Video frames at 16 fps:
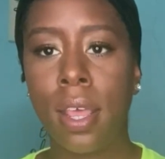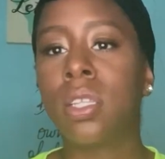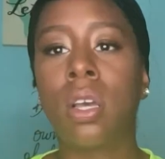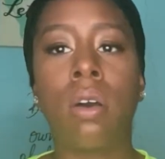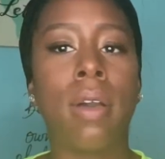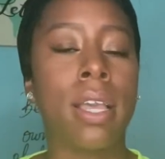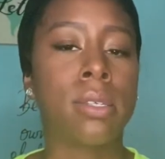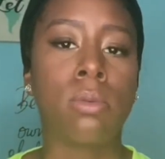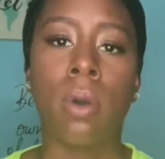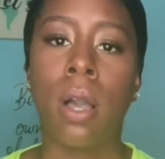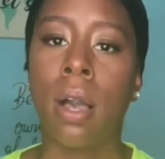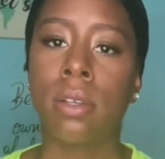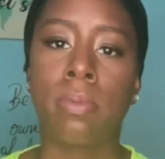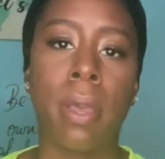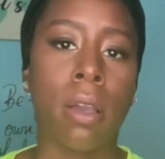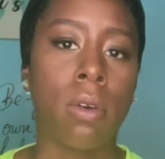Don't ask me why I
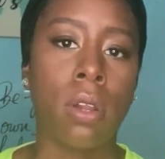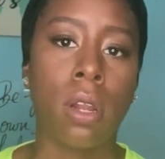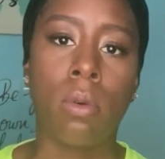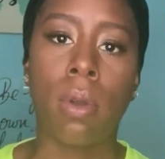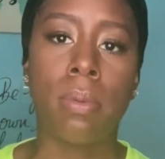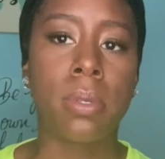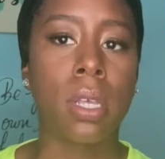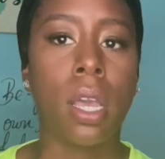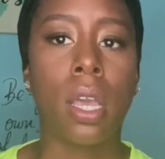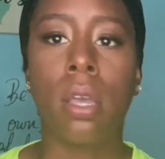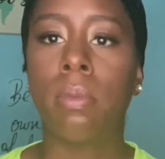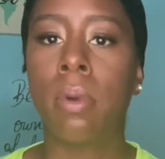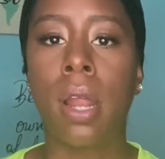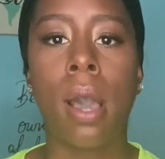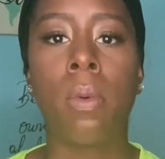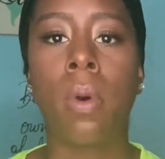was back on their website,
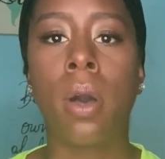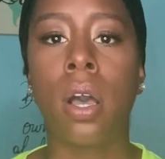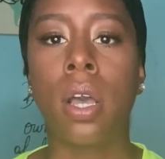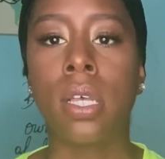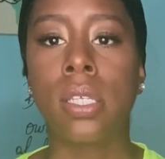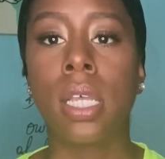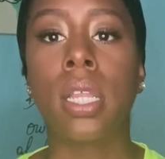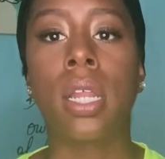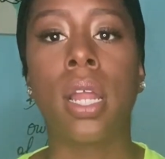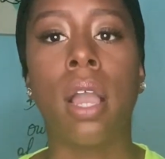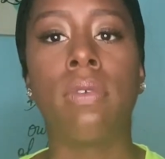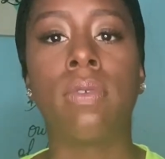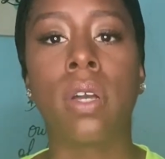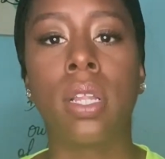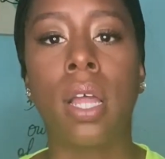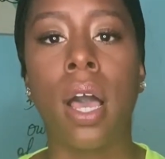but I was, and then I
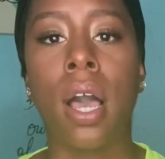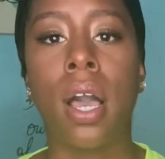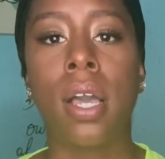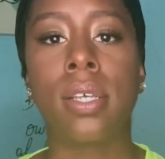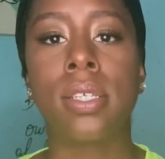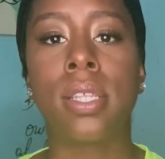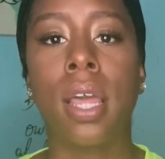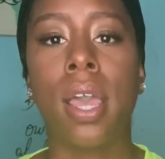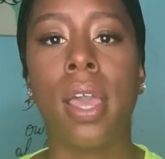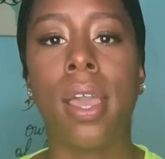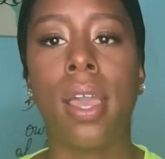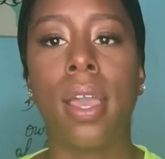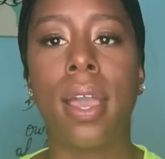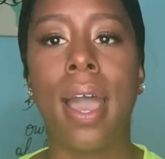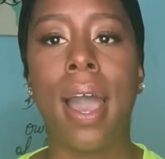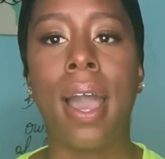realized
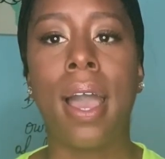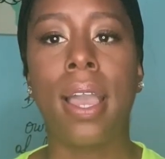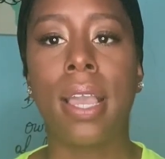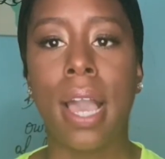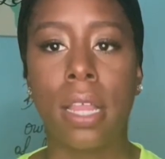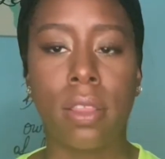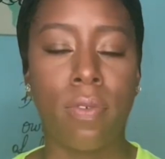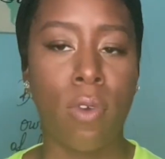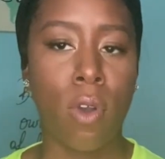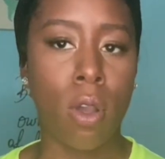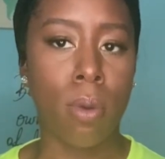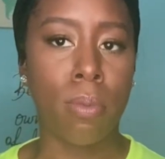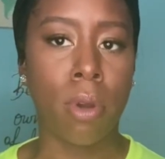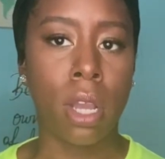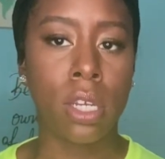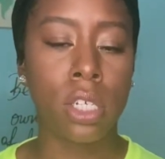that I got the wrong
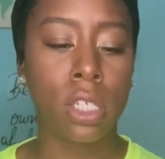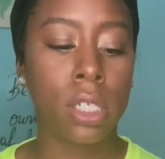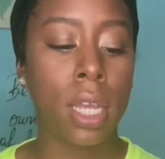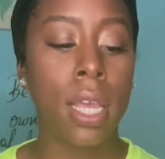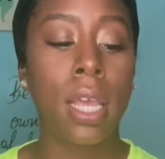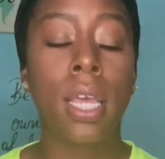brush.